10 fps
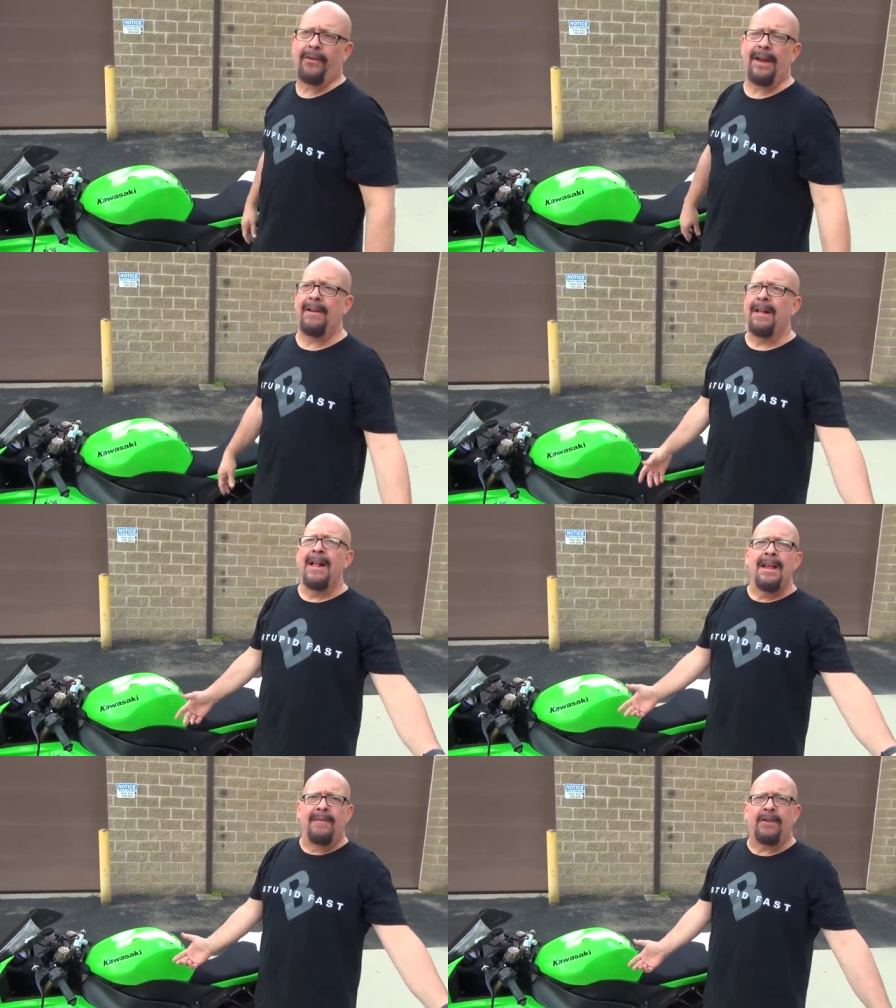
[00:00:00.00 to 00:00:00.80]

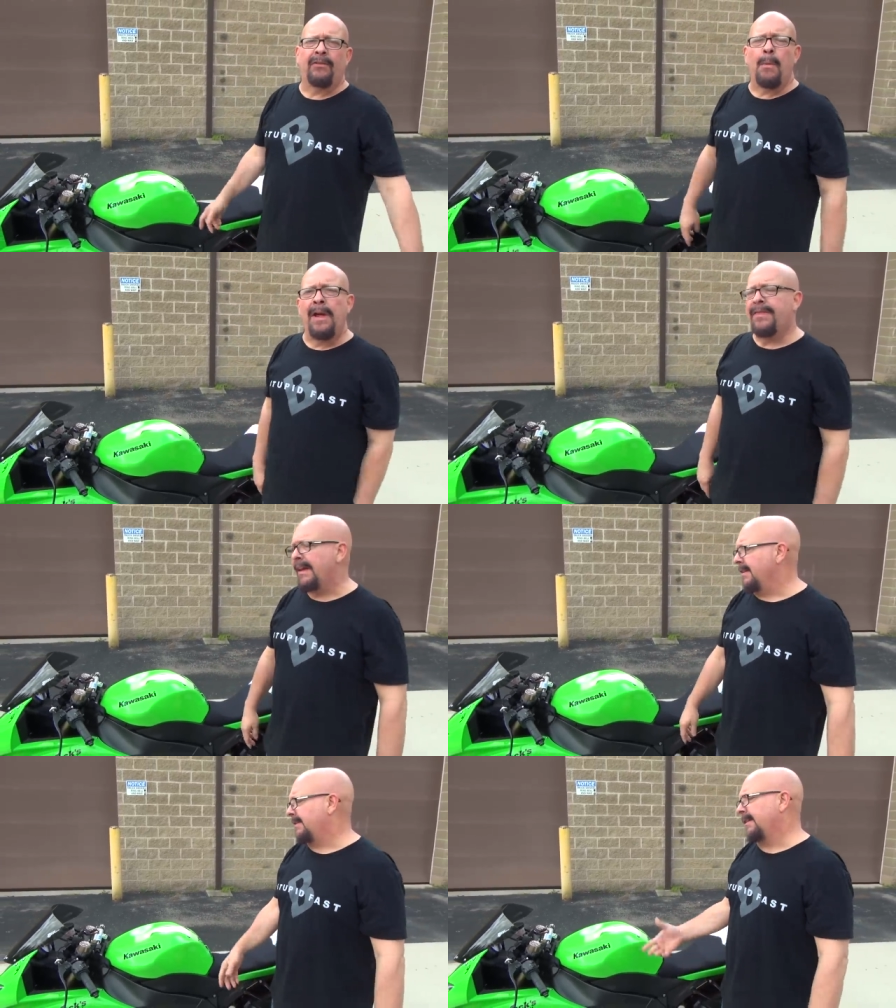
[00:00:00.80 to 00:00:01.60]
If there's one
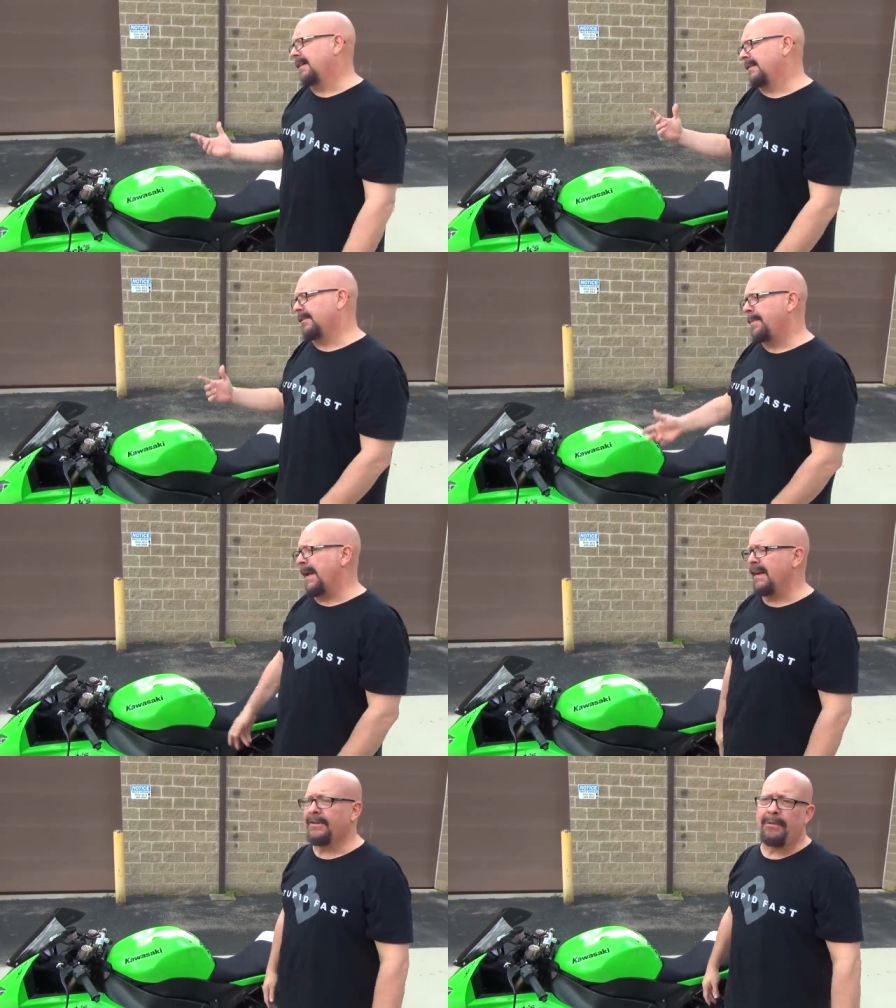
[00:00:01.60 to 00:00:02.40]
thing that sucks, it's
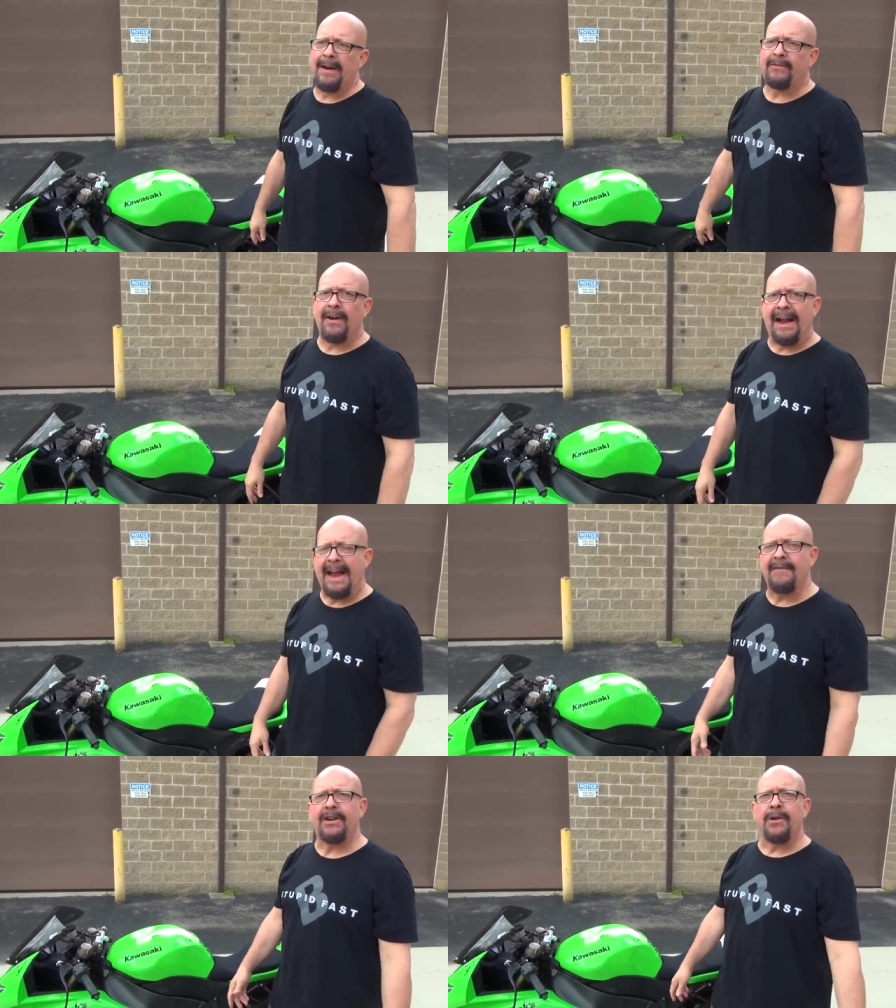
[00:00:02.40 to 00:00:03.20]
being at the racetrack,
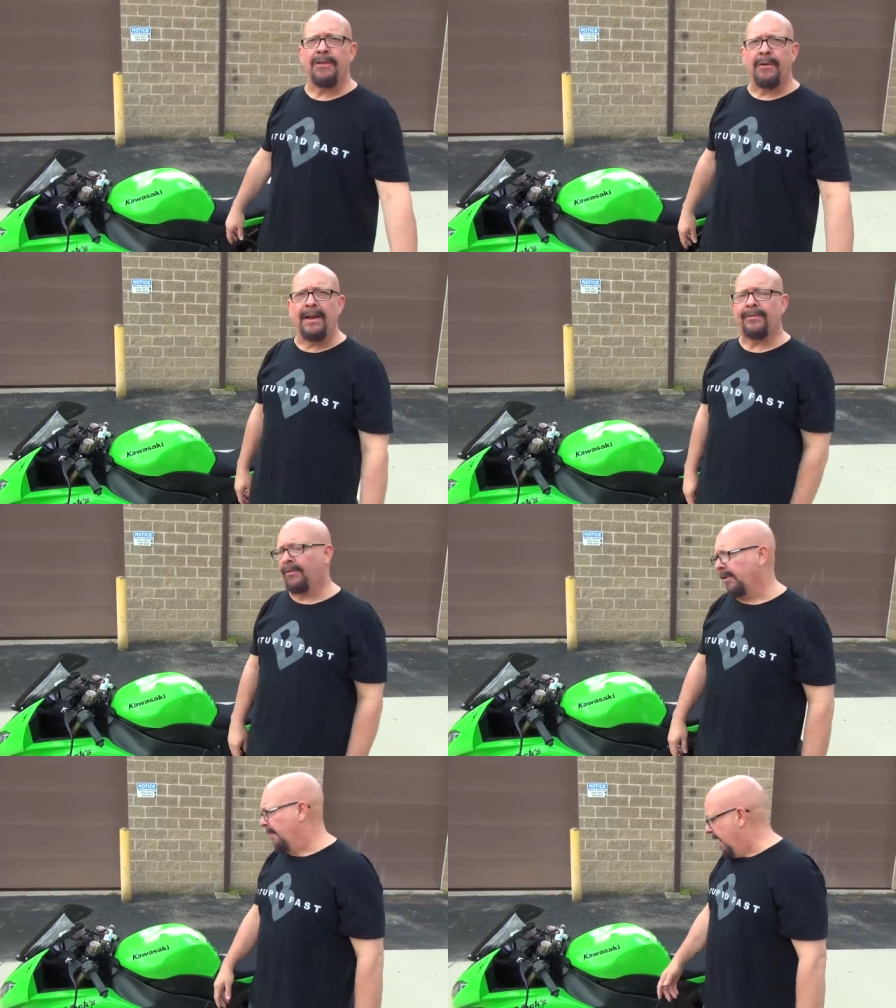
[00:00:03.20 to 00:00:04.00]
having to go to the
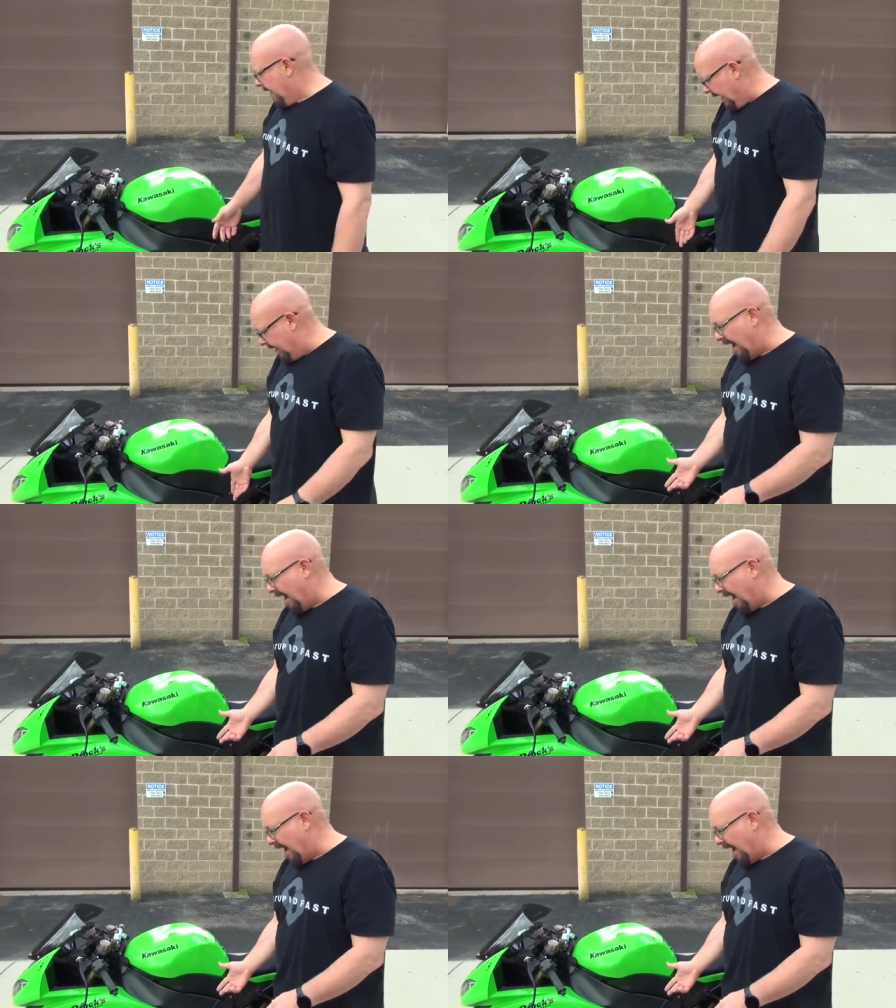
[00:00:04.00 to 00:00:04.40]
restroom, and